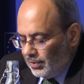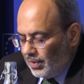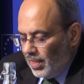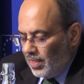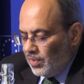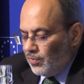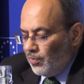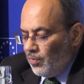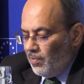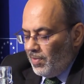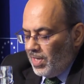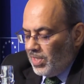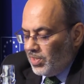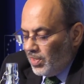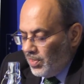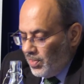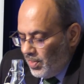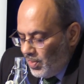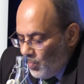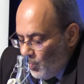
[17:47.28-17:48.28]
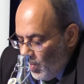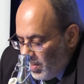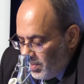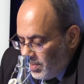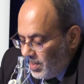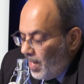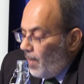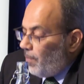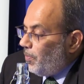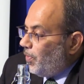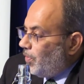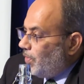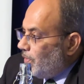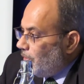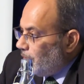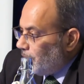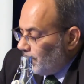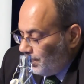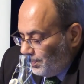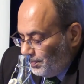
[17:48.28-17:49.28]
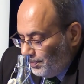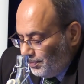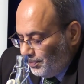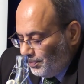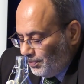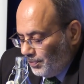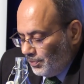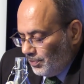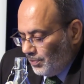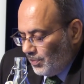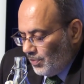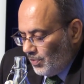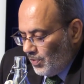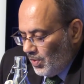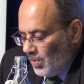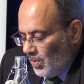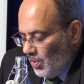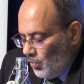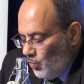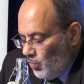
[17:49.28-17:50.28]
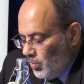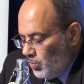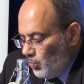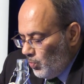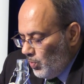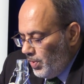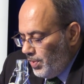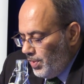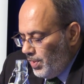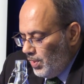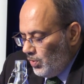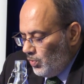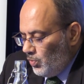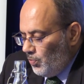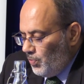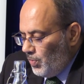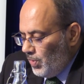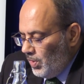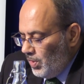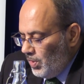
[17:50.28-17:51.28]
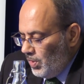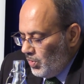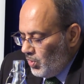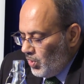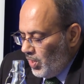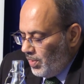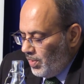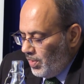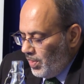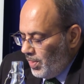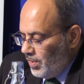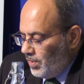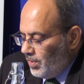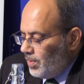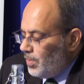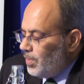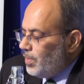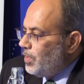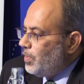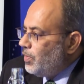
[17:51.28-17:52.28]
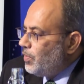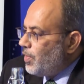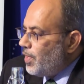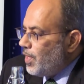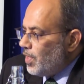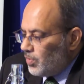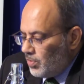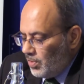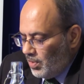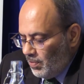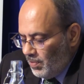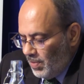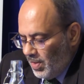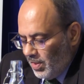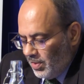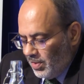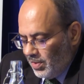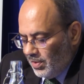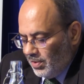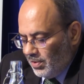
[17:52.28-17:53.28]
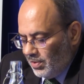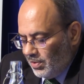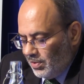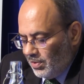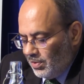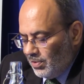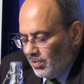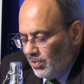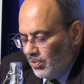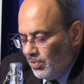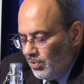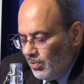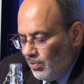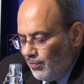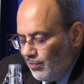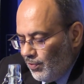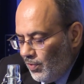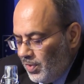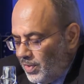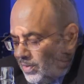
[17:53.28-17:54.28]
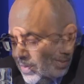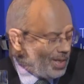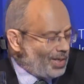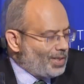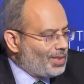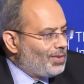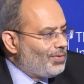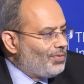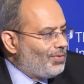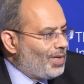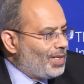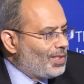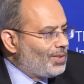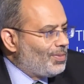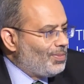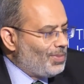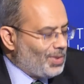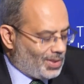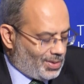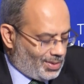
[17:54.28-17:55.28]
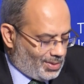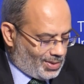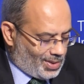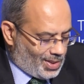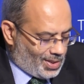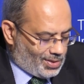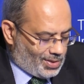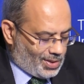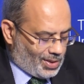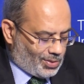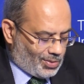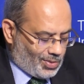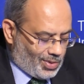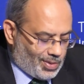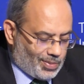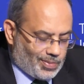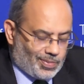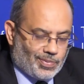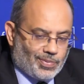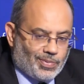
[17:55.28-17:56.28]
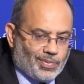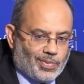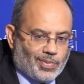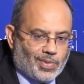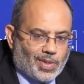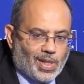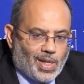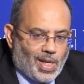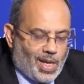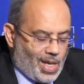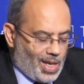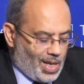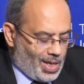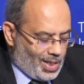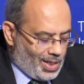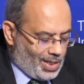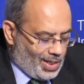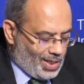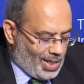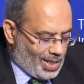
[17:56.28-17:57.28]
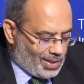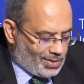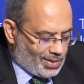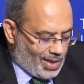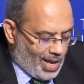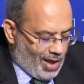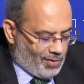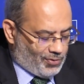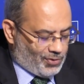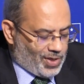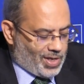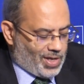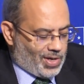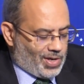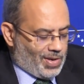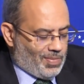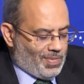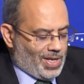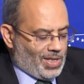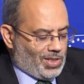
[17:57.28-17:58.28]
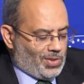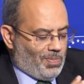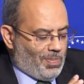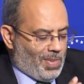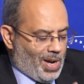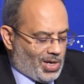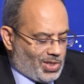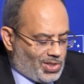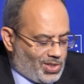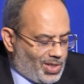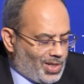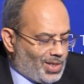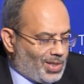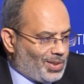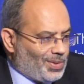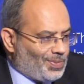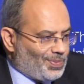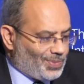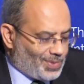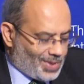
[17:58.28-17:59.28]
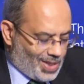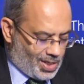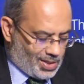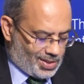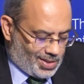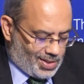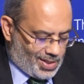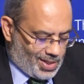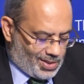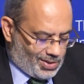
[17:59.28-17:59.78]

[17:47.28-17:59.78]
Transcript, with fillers: Transformation requires capital, which will need to be generated in international markets through foreign direct investments, etc. Yet Africa remains marginal as a